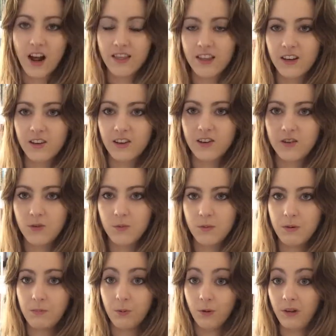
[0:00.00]
I think you would
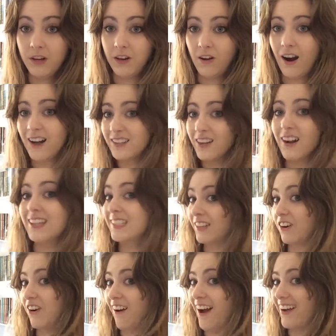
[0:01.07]
be bawling your eyes out. I
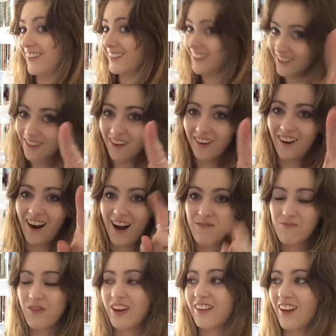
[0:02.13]
didn't cry, did not cry,
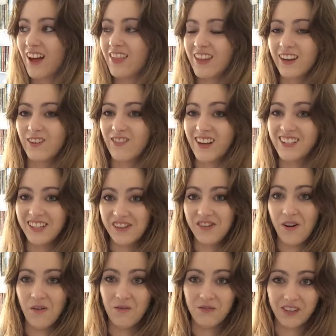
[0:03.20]
but I think if I didn't
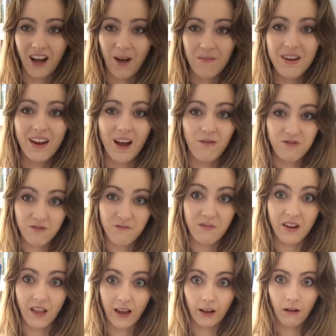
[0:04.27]
know it was coming, I would have
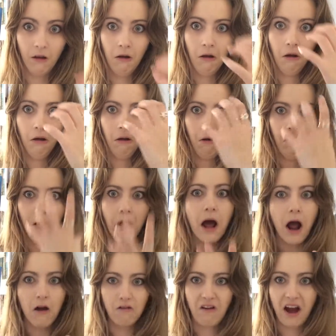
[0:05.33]
been like
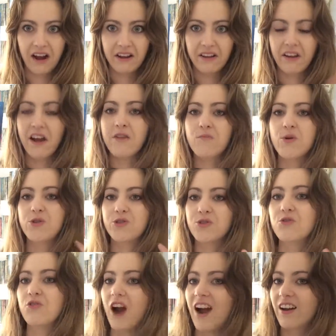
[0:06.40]
a wreck, an
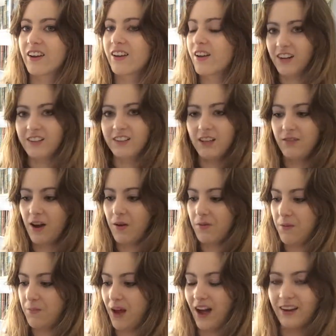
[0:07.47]
emotional wreck. I just love how on
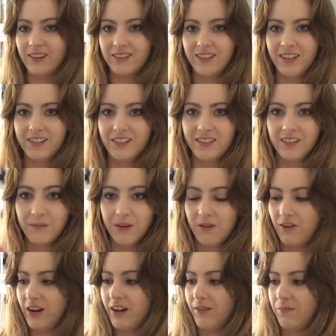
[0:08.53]
the back it says this, I'm gonna
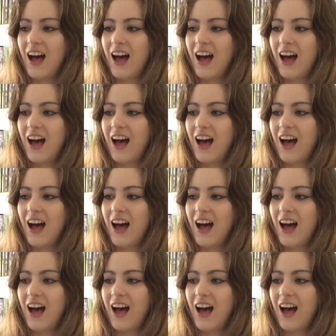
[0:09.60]
read it.